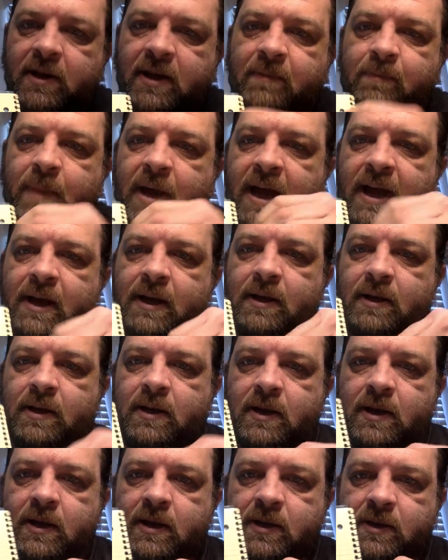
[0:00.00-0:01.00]
you get back
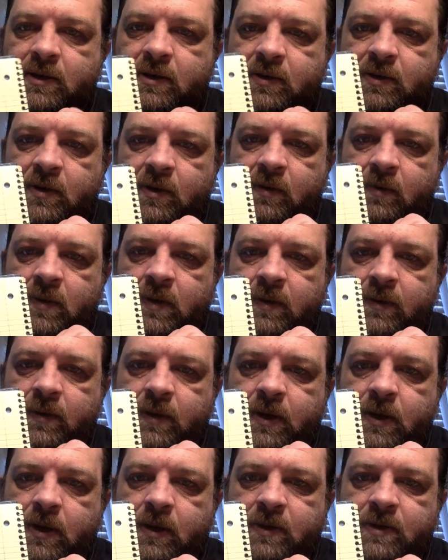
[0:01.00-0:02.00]
to
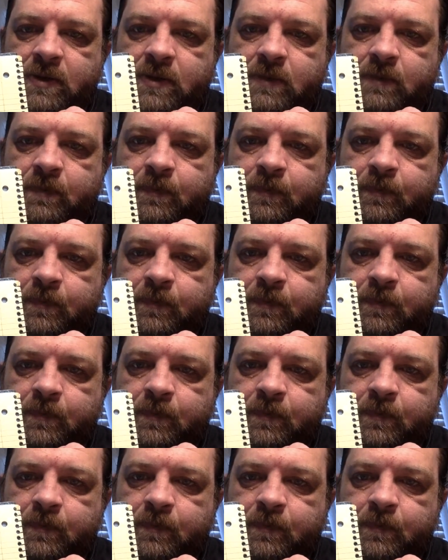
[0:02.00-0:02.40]
2/3.